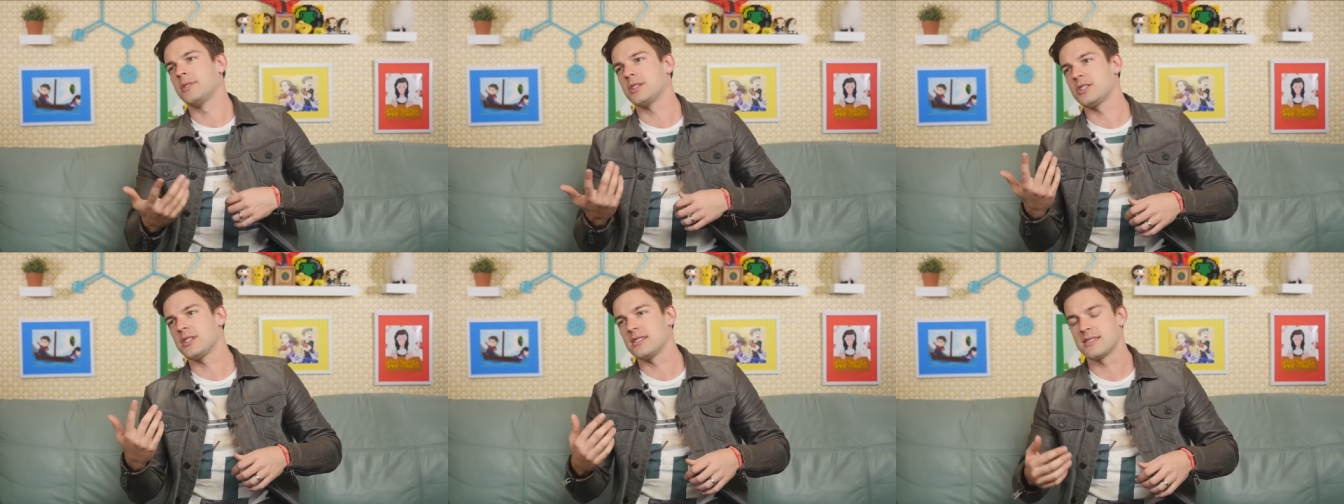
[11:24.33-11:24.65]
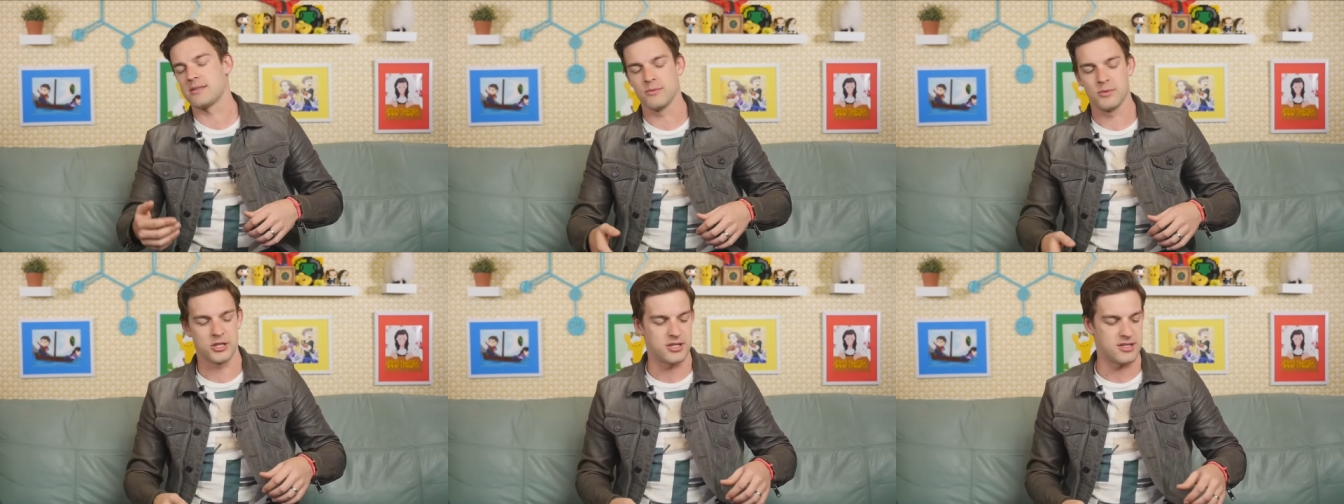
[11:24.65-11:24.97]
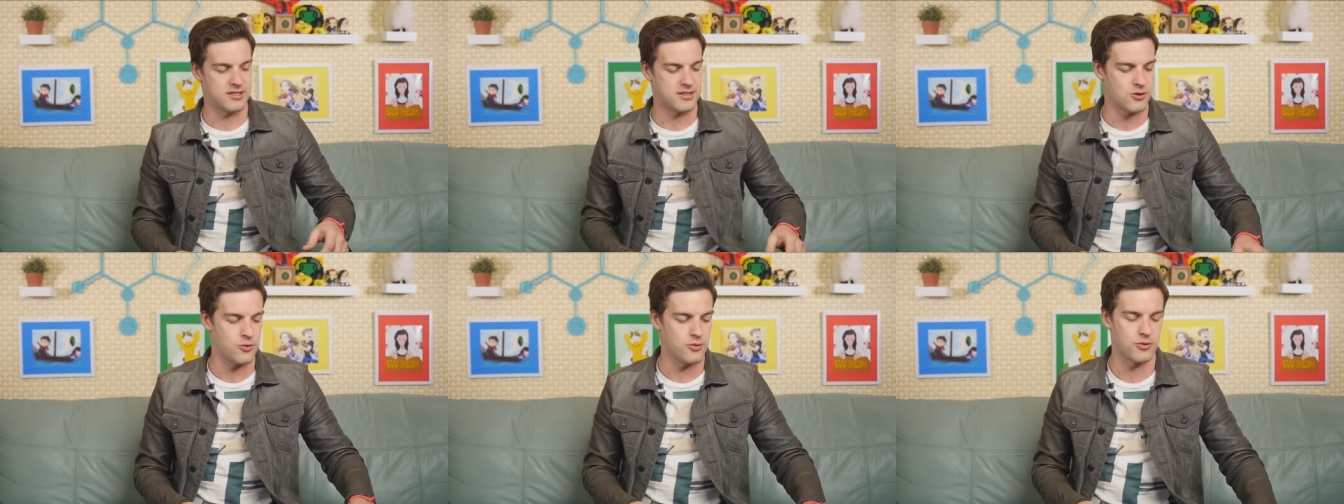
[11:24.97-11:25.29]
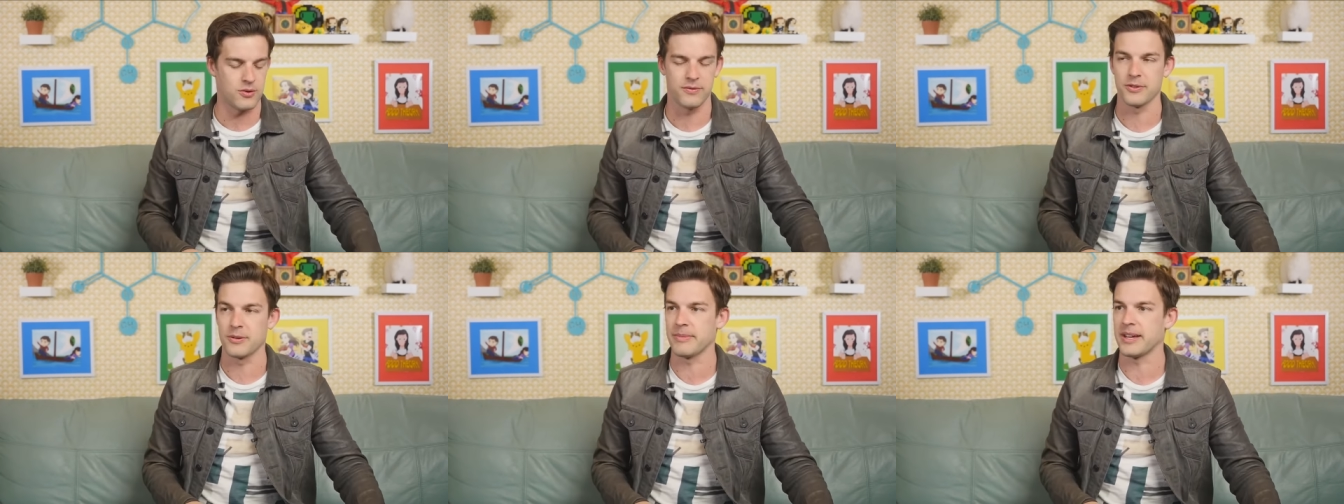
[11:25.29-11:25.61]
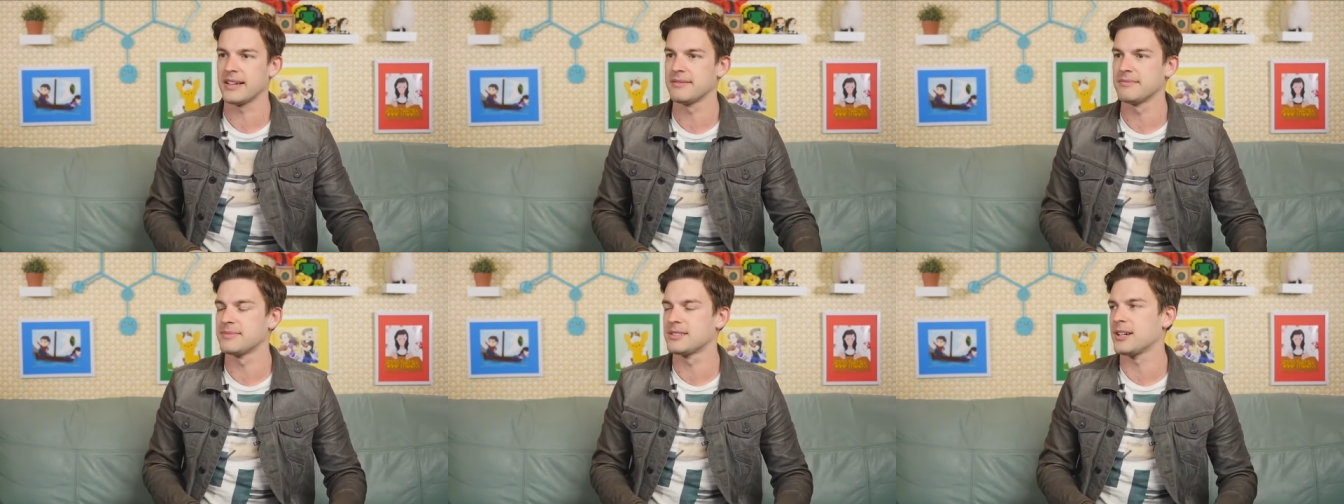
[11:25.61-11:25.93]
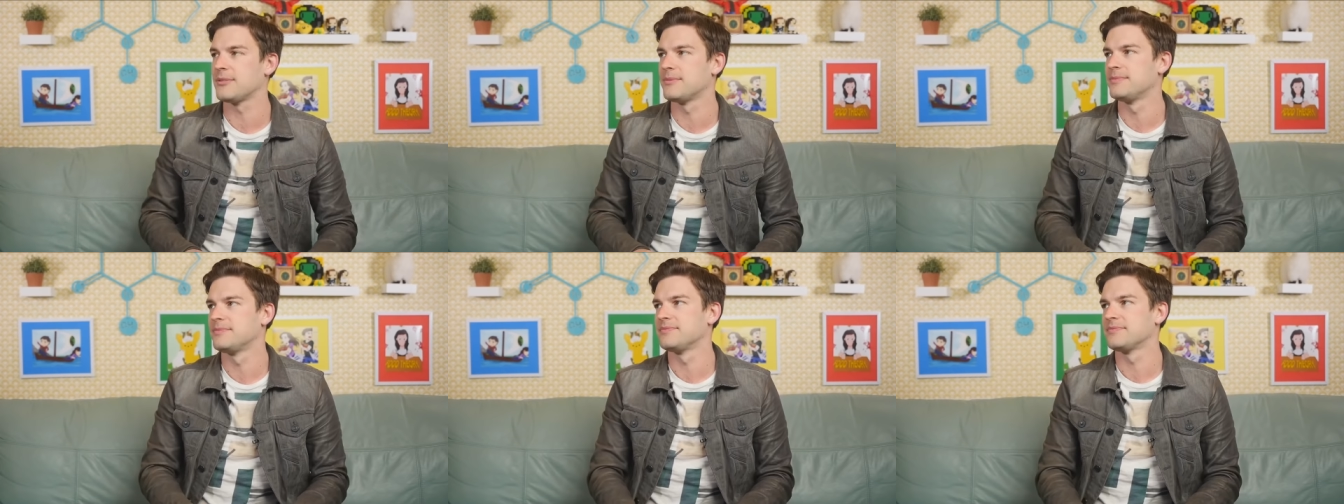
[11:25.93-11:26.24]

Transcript: which is which is cool for me. So,